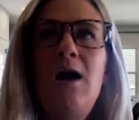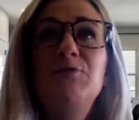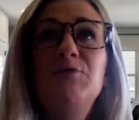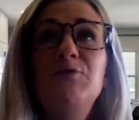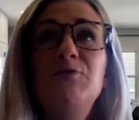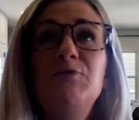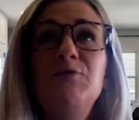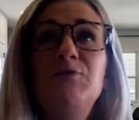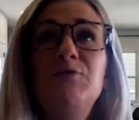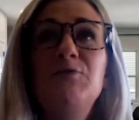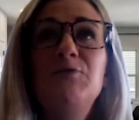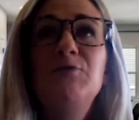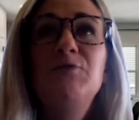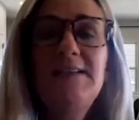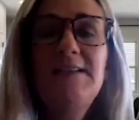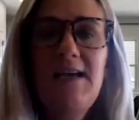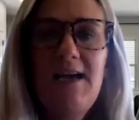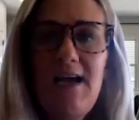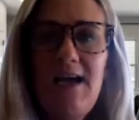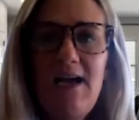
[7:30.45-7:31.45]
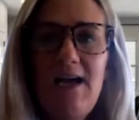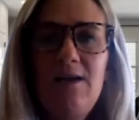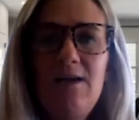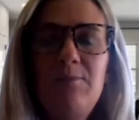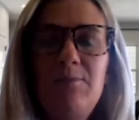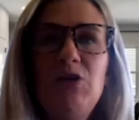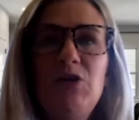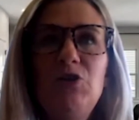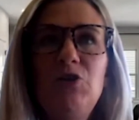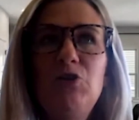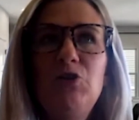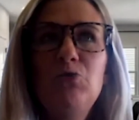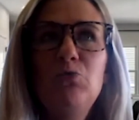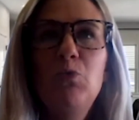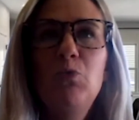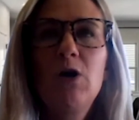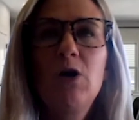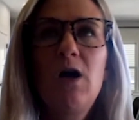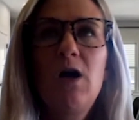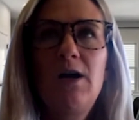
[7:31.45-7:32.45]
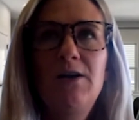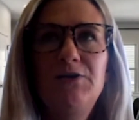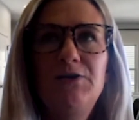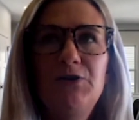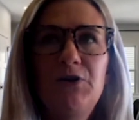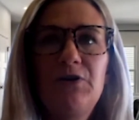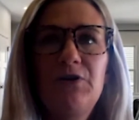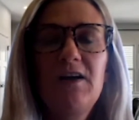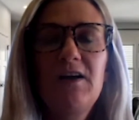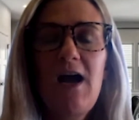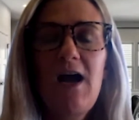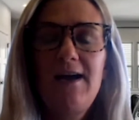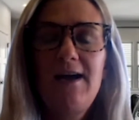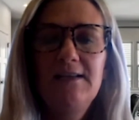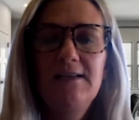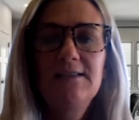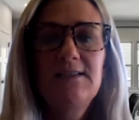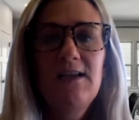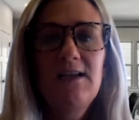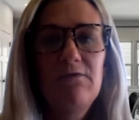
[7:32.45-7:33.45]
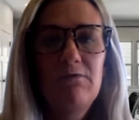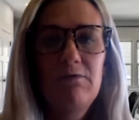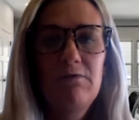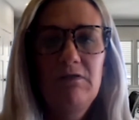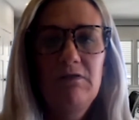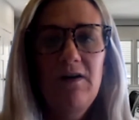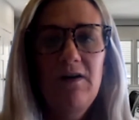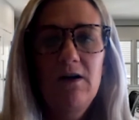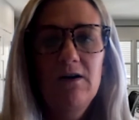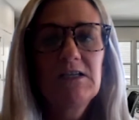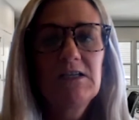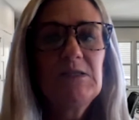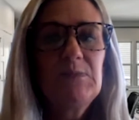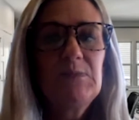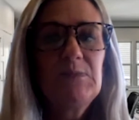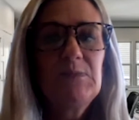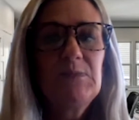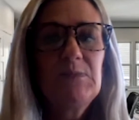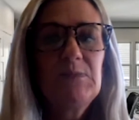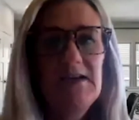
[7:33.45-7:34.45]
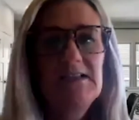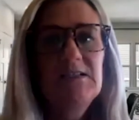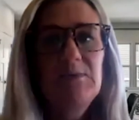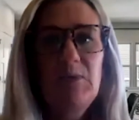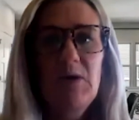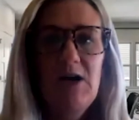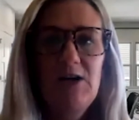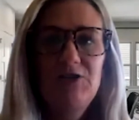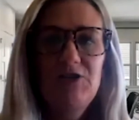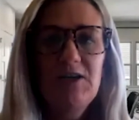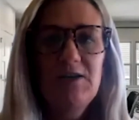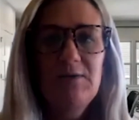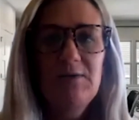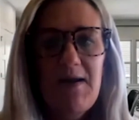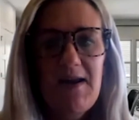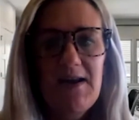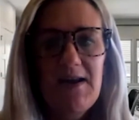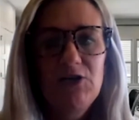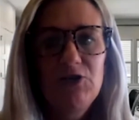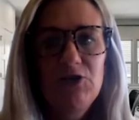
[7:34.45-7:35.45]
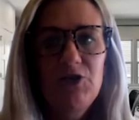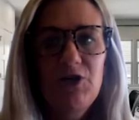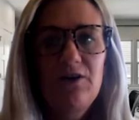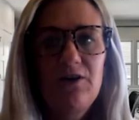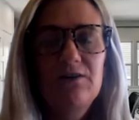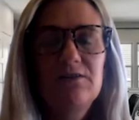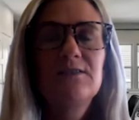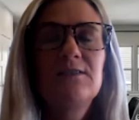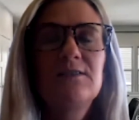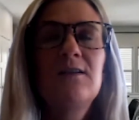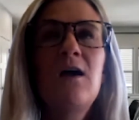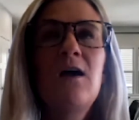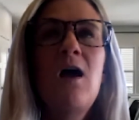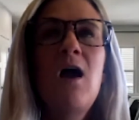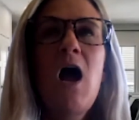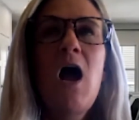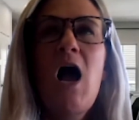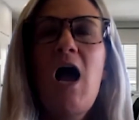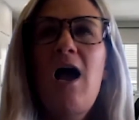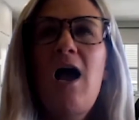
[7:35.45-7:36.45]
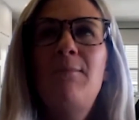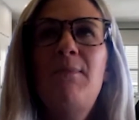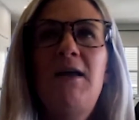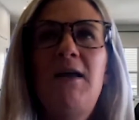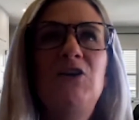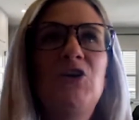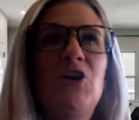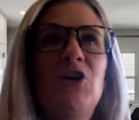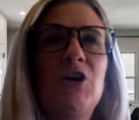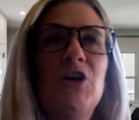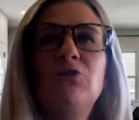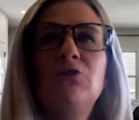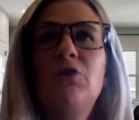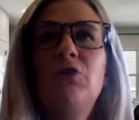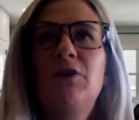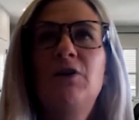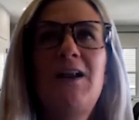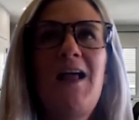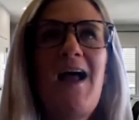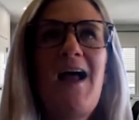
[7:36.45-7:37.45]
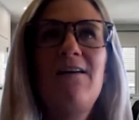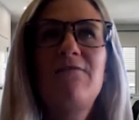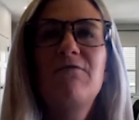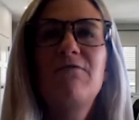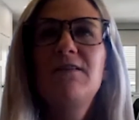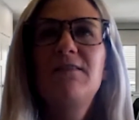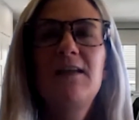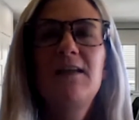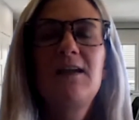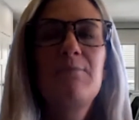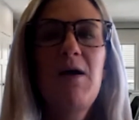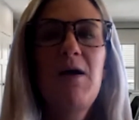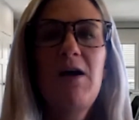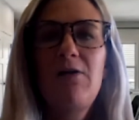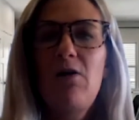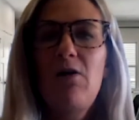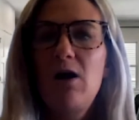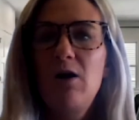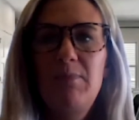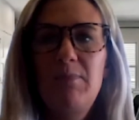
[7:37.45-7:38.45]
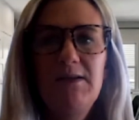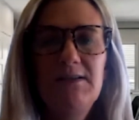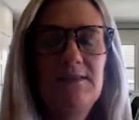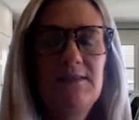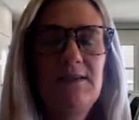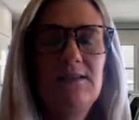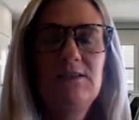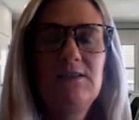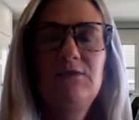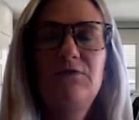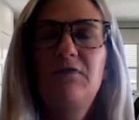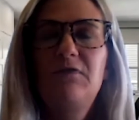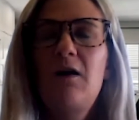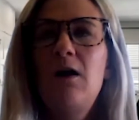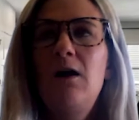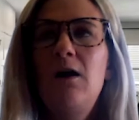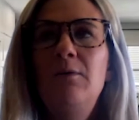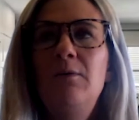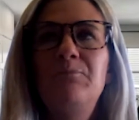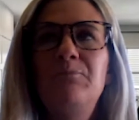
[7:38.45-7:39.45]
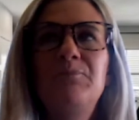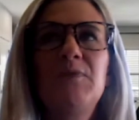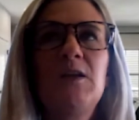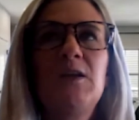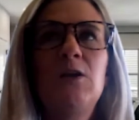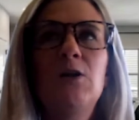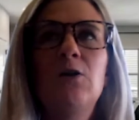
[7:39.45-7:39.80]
During that time, you work under the guidance of one of our experienced project managers, and you're going to learn everything about our business from,